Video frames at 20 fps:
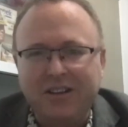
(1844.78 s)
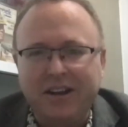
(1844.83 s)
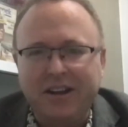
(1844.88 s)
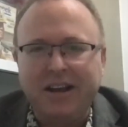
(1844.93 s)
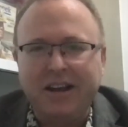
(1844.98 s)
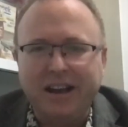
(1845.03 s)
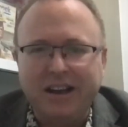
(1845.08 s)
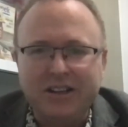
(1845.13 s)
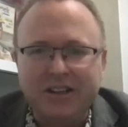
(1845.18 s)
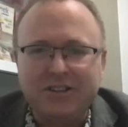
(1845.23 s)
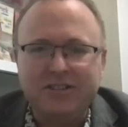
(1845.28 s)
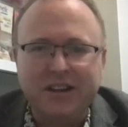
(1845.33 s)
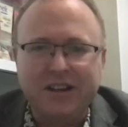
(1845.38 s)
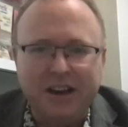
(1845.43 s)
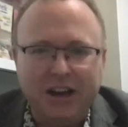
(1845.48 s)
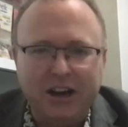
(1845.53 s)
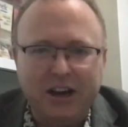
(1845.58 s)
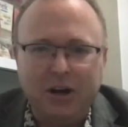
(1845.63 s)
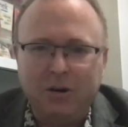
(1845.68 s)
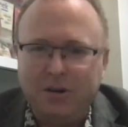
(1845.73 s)
has
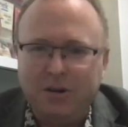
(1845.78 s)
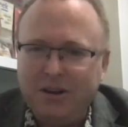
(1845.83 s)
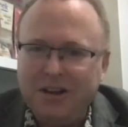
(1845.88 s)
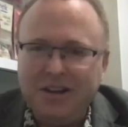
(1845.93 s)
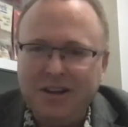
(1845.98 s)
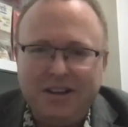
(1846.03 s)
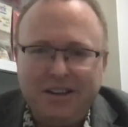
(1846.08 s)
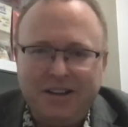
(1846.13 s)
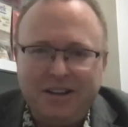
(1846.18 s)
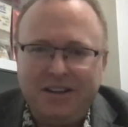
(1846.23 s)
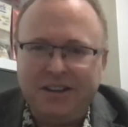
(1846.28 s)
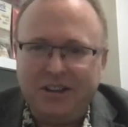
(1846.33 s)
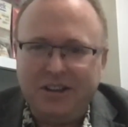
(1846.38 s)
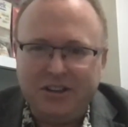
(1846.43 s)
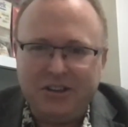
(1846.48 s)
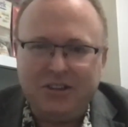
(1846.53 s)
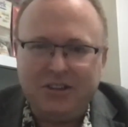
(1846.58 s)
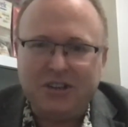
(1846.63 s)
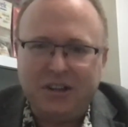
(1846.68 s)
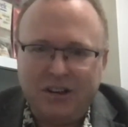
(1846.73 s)
now
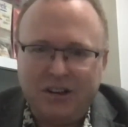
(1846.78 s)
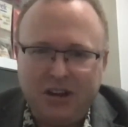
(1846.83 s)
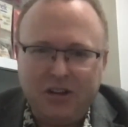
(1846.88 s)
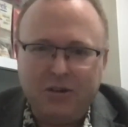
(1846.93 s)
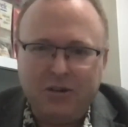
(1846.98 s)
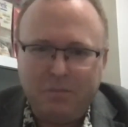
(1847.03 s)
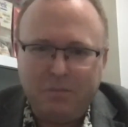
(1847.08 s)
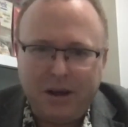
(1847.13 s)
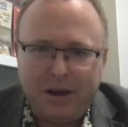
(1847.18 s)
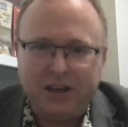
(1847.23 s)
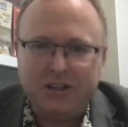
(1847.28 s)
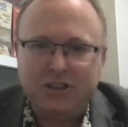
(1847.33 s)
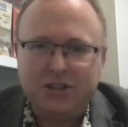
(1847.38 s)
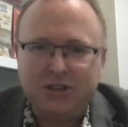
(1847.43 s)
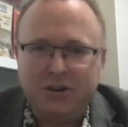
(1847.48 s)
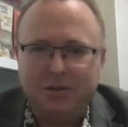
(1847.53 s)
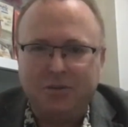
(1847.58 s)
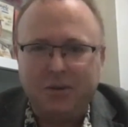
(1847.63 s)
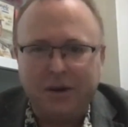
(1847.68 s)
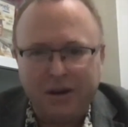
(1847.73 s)
is another
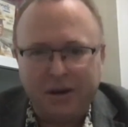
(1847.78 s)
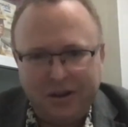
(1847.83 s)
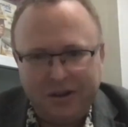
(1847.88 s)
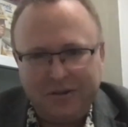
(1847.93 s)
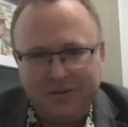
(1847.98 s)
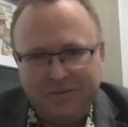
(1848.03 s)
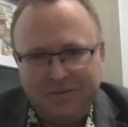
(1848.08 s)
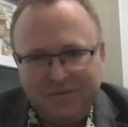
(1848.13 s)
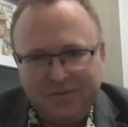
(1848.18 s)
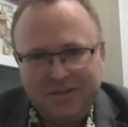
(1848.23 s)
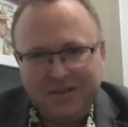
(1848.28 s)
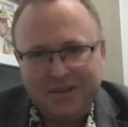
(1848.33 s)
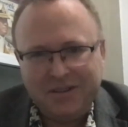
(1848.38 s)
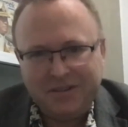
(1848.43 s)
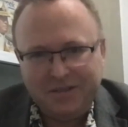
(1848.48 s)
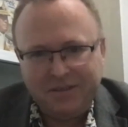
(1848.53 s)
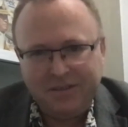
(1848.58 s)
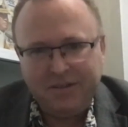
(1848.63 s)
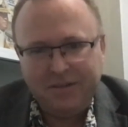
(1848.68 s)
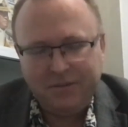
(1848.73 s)
masquerade
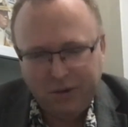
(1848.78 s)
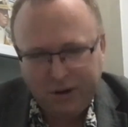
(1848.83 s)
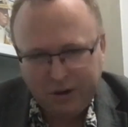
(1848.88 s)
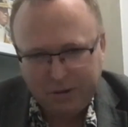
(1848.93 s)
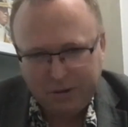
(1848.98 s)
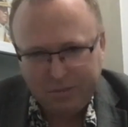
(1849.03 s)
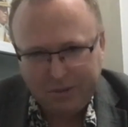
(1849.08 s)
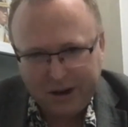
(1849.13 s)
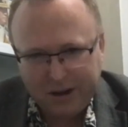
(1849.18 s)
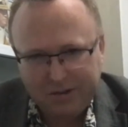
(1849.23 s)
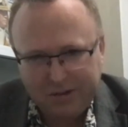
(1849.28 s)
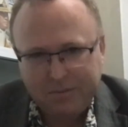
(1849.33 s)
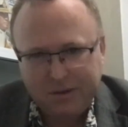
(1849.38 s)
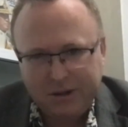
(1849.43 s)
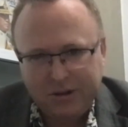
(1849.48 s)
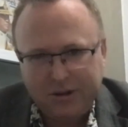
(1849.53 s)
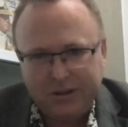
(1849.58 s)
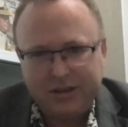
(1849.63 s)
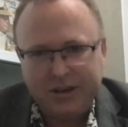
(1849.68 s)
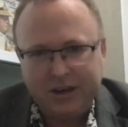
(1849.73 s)
whereby the
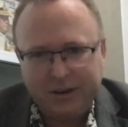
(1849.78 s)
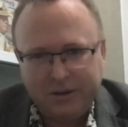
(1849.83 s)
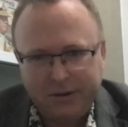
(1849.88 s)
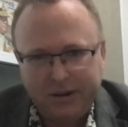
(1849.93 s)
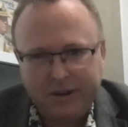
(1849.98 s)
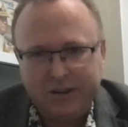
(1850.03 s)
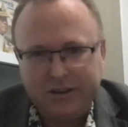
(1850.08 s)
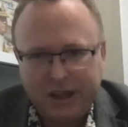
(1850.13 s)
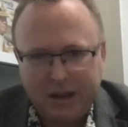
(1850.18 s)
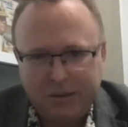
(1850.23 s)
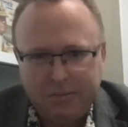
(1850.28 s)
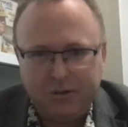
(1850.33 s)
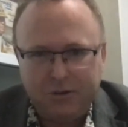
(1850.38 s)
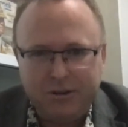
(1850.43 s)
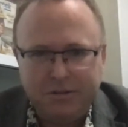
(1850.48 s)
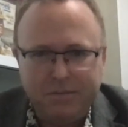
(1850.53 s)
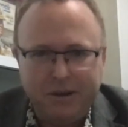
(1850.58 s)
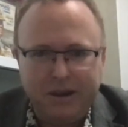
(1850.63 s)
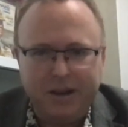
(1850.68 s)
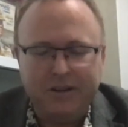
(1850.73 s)
military is able to
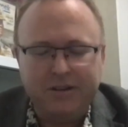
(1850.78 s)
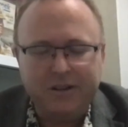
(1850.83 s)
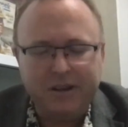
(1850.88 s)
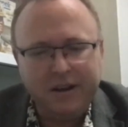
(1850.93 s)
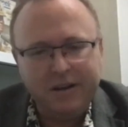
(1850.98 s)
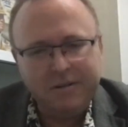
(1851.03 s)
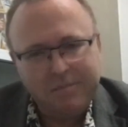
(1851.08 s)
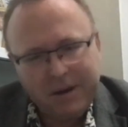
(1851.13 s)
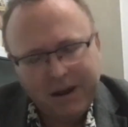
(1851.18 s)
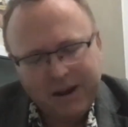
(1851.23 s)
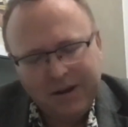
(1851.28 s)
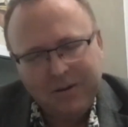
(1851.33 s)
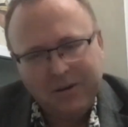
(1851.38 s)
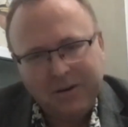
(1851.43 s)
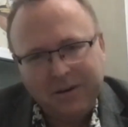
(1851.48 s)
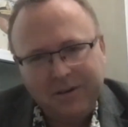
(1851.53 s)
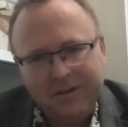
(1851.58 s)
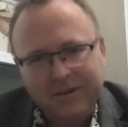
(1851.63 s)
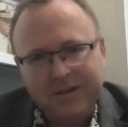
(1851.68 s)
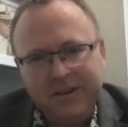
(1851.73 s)
maintain
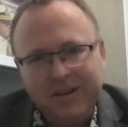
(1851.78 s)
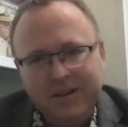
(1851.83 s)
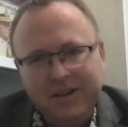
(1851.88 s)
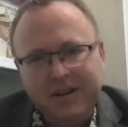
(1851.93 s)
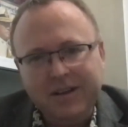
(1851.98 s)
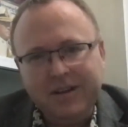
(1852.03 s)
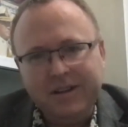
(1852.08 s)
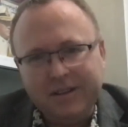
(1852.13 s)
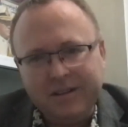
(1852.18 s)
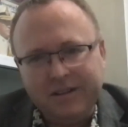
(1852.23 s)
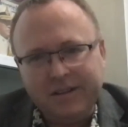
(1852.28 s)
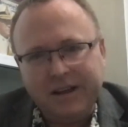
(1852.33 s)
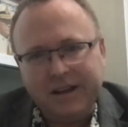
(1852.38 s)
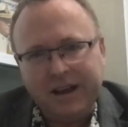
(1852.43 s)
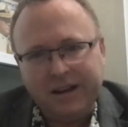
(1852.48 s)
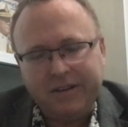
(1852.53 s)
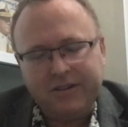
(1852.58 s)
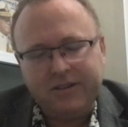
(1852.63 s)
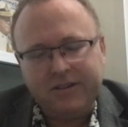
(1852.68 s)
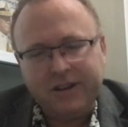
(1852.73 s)
power.
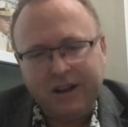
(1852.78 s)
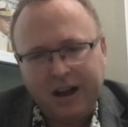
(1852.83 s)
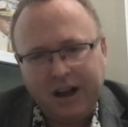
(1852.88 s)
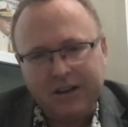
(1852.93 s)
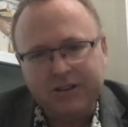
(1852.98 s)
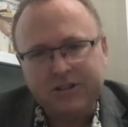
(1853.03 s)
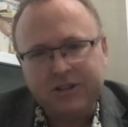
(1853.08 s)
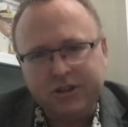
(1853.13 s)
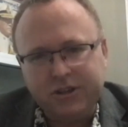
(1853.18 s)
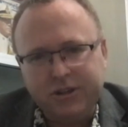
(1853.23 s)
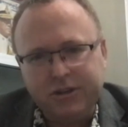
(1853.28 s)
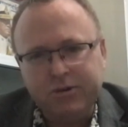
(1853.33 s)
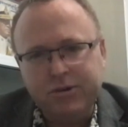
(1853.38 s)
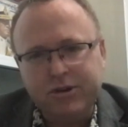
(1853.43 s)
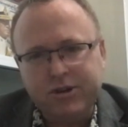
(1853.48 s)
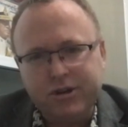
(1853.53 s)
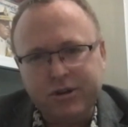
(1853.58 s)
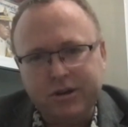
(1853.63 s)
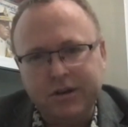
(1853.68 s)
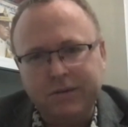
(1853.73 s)
That
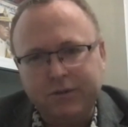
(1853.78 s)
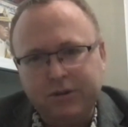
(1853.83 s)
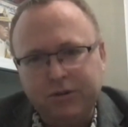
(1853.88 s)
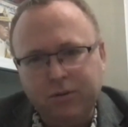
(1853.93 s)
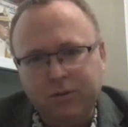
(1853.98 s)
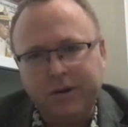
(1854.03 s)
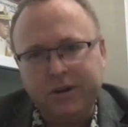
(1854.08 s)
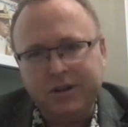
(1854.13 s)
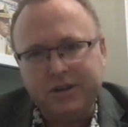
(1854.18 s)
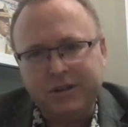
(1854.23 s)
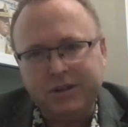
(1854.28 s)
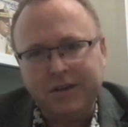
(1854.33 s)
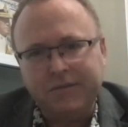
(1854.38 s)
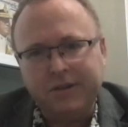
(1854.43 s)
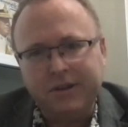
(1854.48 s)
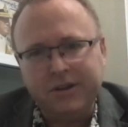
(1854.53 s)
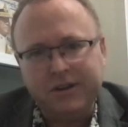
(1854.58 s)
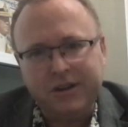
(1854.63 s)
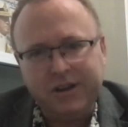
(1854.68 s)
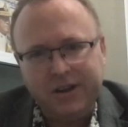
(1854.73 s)
constitution of
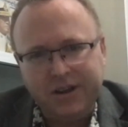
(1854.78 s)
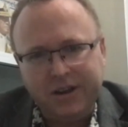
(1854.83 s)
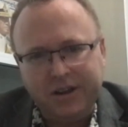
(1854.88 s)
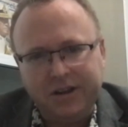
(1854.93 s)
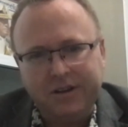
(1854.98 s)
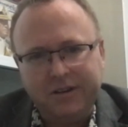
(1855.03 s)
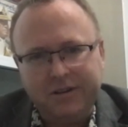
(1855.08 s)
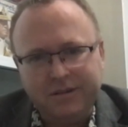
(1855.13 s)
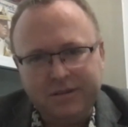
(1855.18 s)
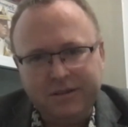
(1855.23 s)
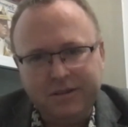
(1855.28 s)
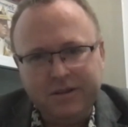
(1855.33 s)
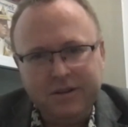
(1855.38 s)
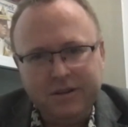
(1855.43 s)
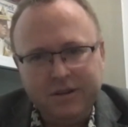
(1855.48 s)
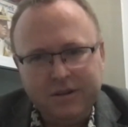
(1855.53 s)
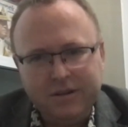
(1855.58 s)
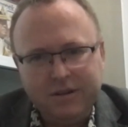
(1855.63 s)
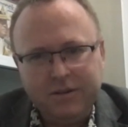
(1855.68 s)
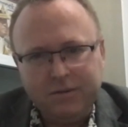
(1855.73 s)
2017
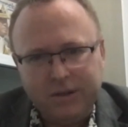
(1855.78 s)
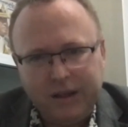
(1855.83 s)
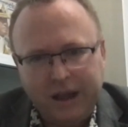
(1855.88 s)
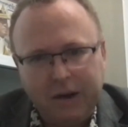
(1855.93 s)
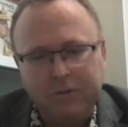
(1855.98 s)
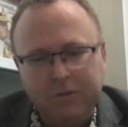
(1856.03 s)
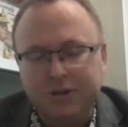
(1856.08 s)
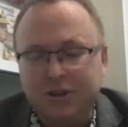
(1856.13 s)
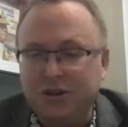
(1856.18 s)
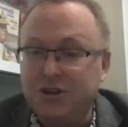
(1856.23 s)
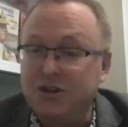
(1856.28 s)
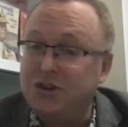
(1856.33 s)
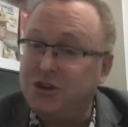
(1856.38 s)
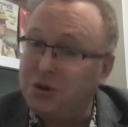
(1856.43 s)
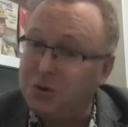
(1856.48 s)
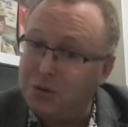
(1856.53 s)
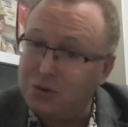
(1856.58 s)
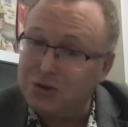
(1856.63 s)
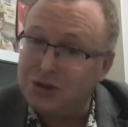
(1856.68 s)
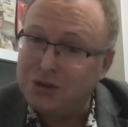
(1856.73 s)
that was
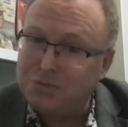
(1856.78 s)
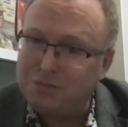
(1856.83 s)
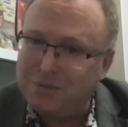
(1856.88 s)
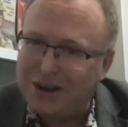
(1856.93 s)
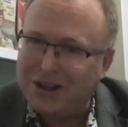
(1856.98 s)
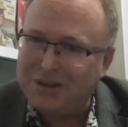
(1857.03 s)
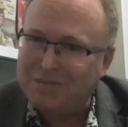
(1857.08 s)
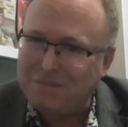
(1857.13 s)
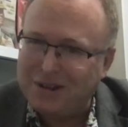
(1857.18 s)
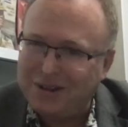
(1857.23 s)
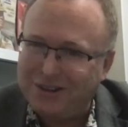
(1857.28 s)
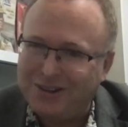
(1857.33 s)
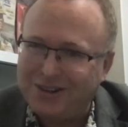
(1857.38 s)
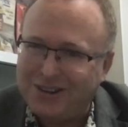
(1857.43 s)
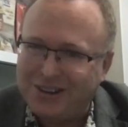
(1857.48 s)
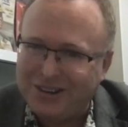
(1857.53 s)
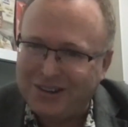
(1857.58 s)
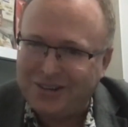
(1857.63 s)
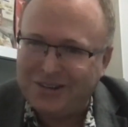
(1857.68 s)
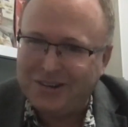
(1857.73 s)
endorsed by the
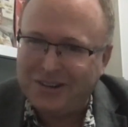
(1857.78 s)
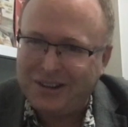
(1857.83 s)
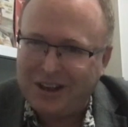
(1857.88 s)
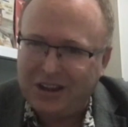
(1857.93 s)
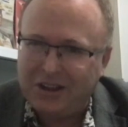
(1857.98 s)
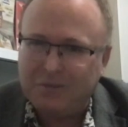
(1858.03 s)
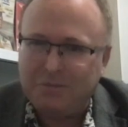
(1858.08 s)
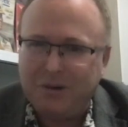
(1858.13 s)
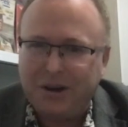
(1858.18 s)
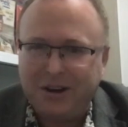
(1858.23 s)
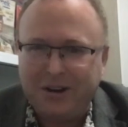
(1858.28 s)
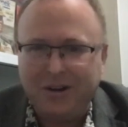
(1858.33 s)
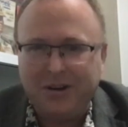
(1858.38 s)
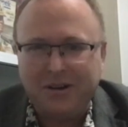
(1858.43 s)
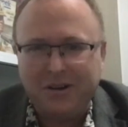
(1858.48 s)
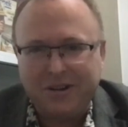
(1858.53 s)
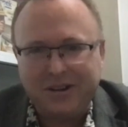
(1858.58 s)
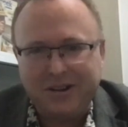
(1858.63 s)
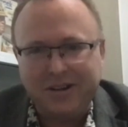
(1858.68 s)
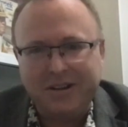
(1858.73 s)
military and the
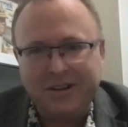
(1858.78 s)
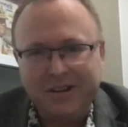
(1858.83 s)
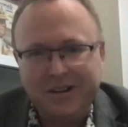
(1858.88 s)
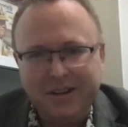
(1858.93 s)
monarchy